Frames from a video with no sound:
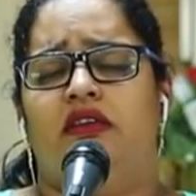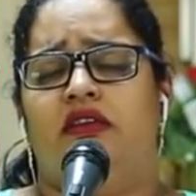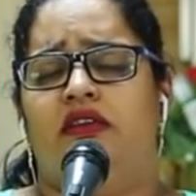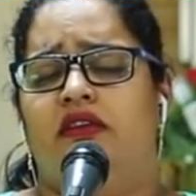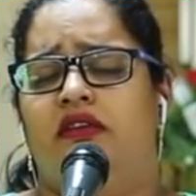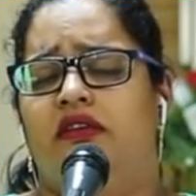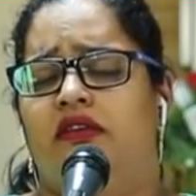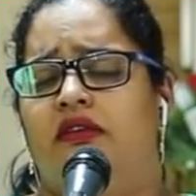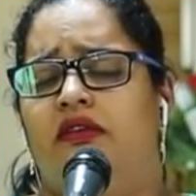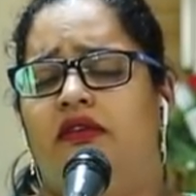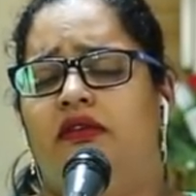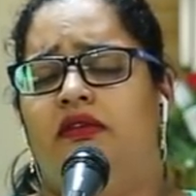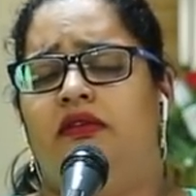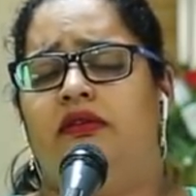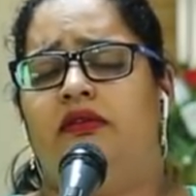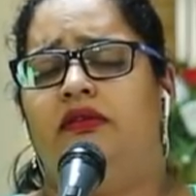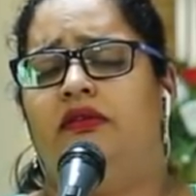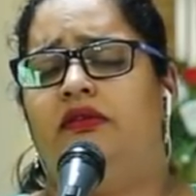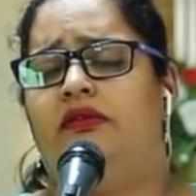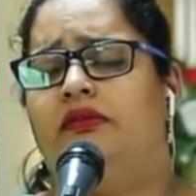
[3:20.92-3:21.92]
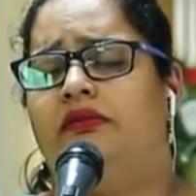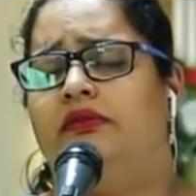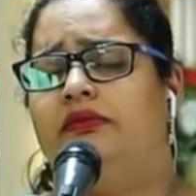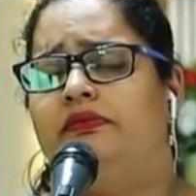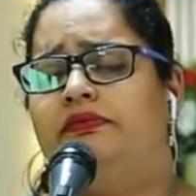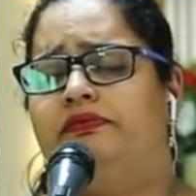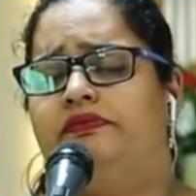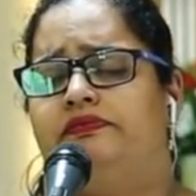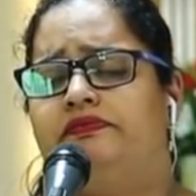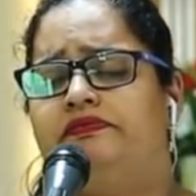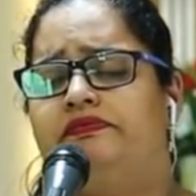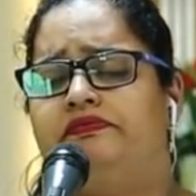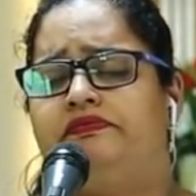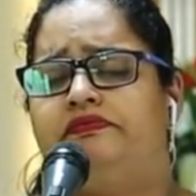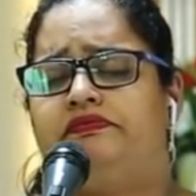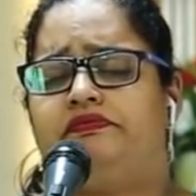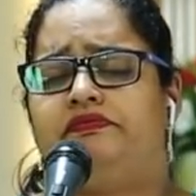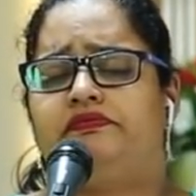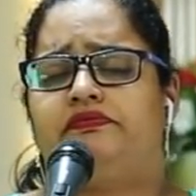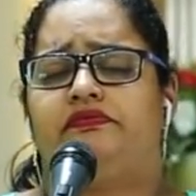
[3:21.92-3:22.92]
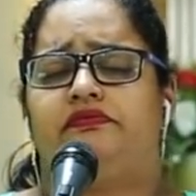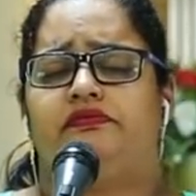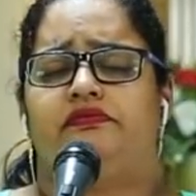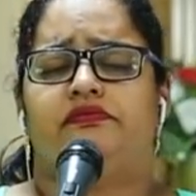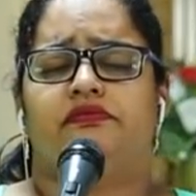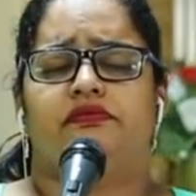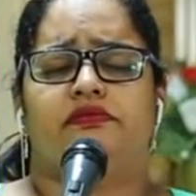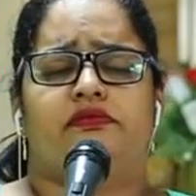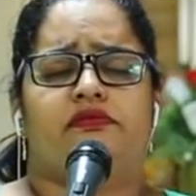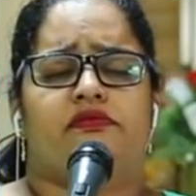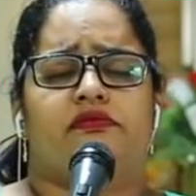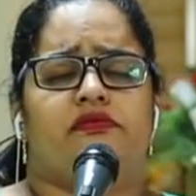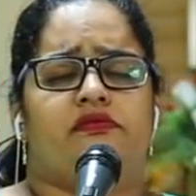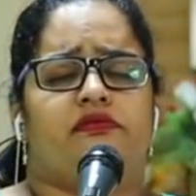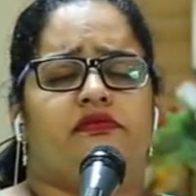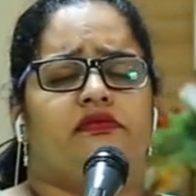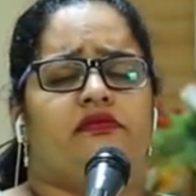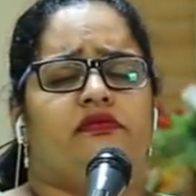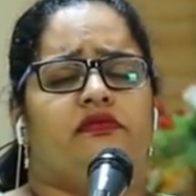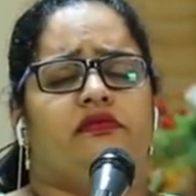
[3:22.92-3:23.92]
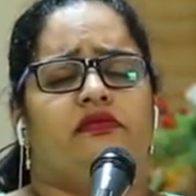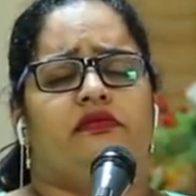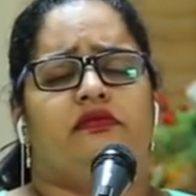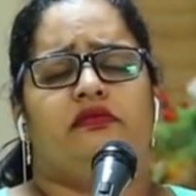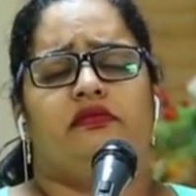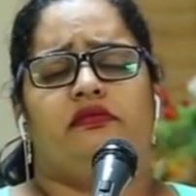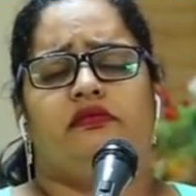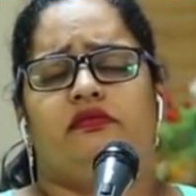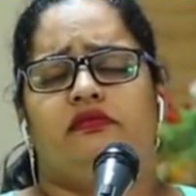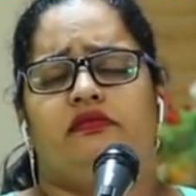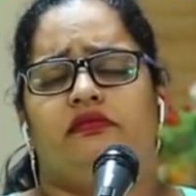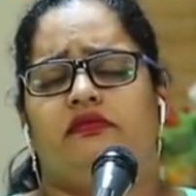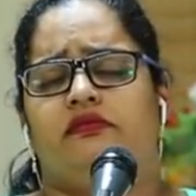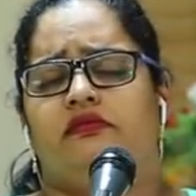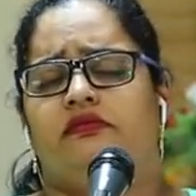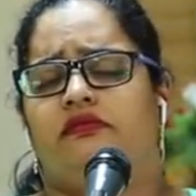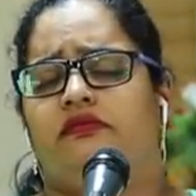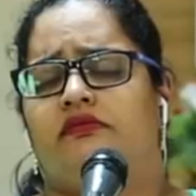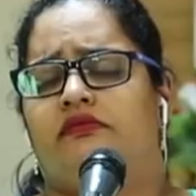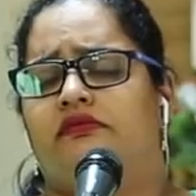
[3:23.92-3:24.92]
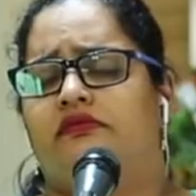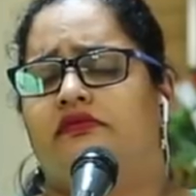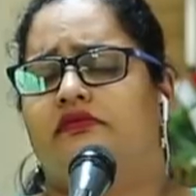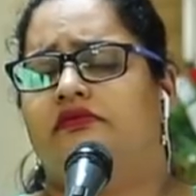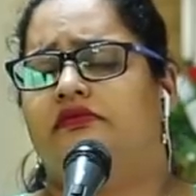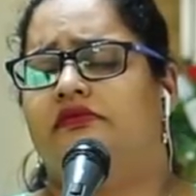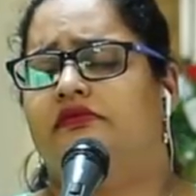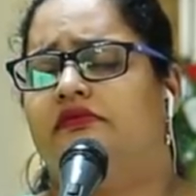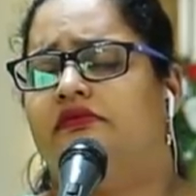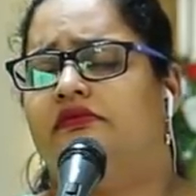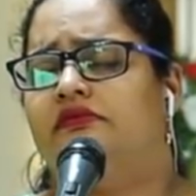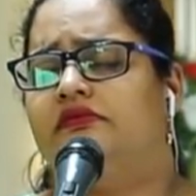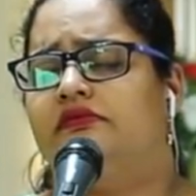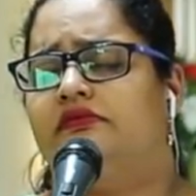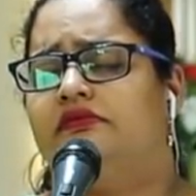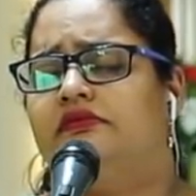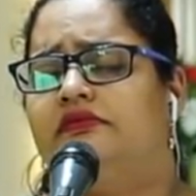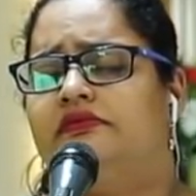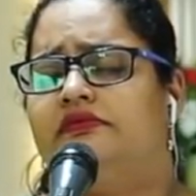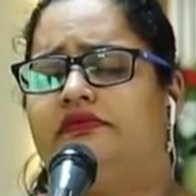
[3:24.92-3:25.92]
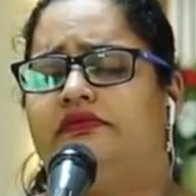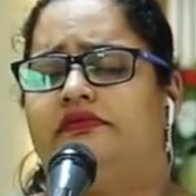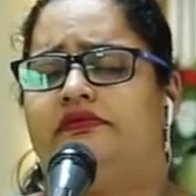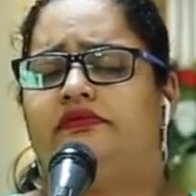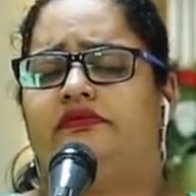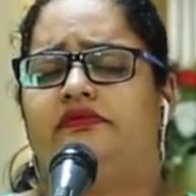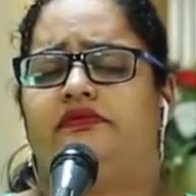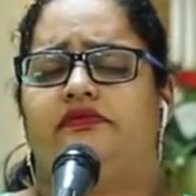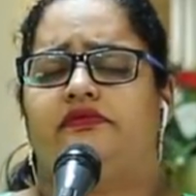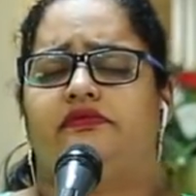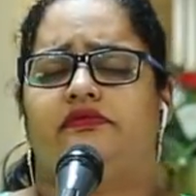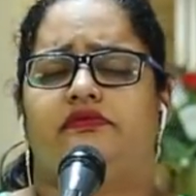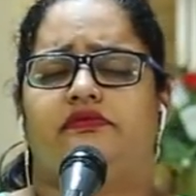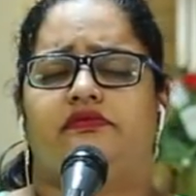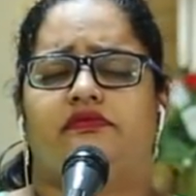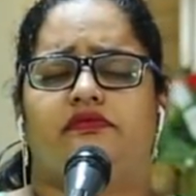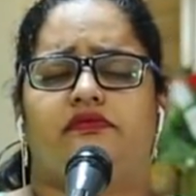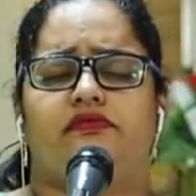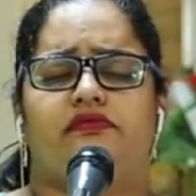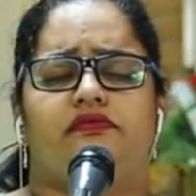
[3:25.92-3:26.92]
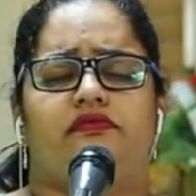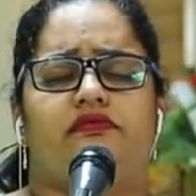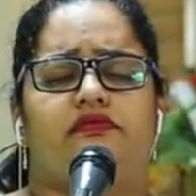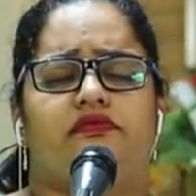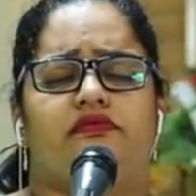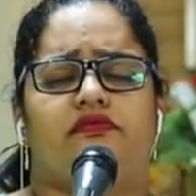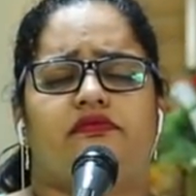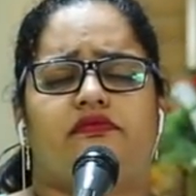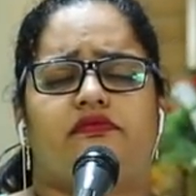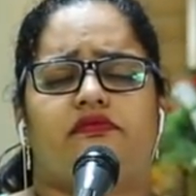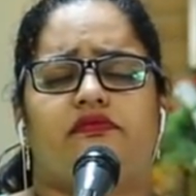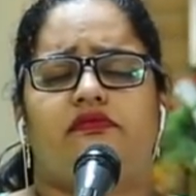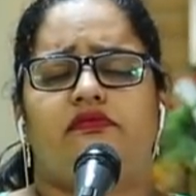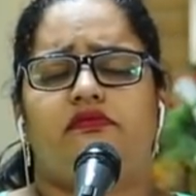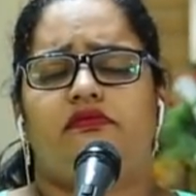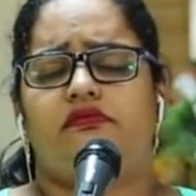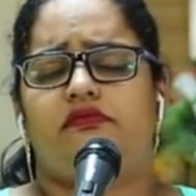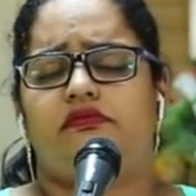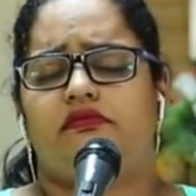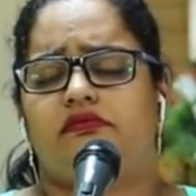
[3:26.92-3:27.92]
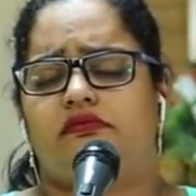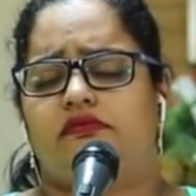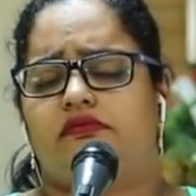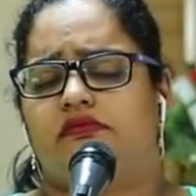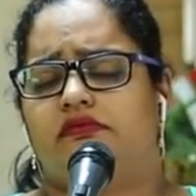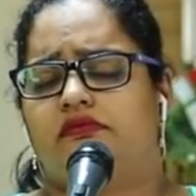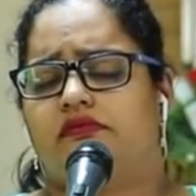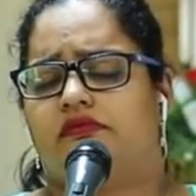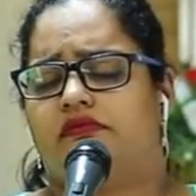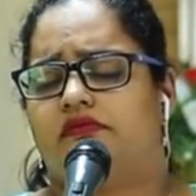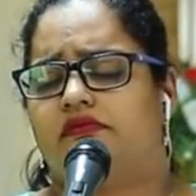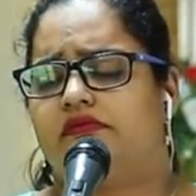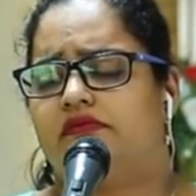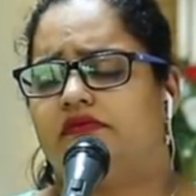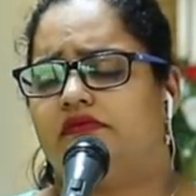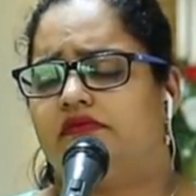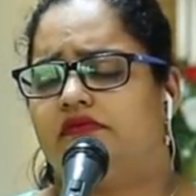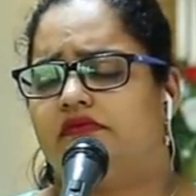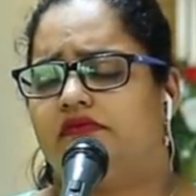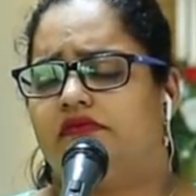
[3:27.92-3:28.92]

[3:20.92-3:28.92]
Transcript: [no speech]